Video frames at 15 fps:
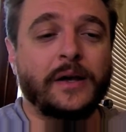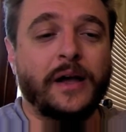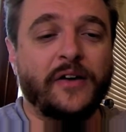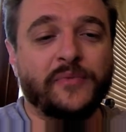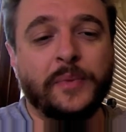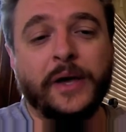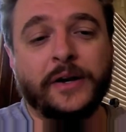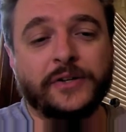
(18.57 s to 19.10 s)

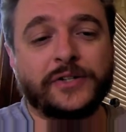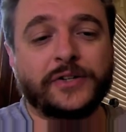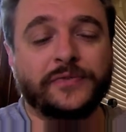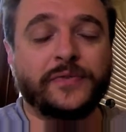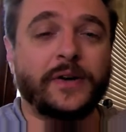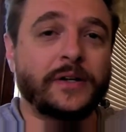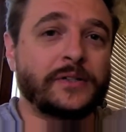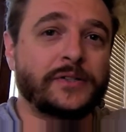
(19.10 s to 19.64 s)
I've managed to
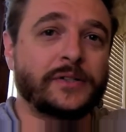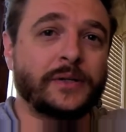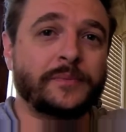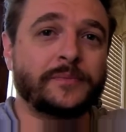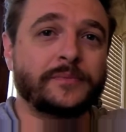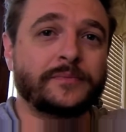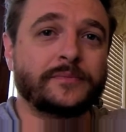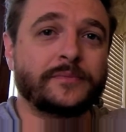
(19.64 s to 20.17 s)
find
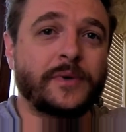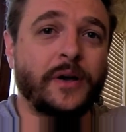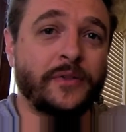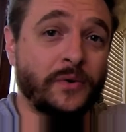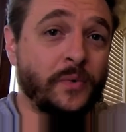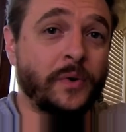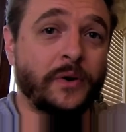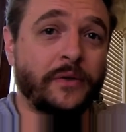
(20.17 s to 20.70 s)
some
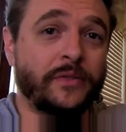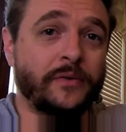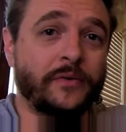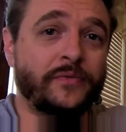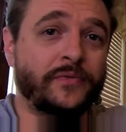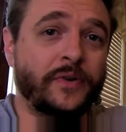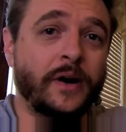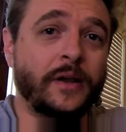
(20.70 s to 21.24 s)
other work
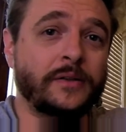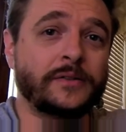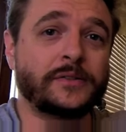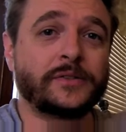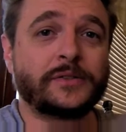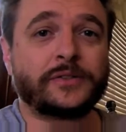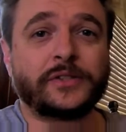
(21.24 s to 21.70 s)
through friends,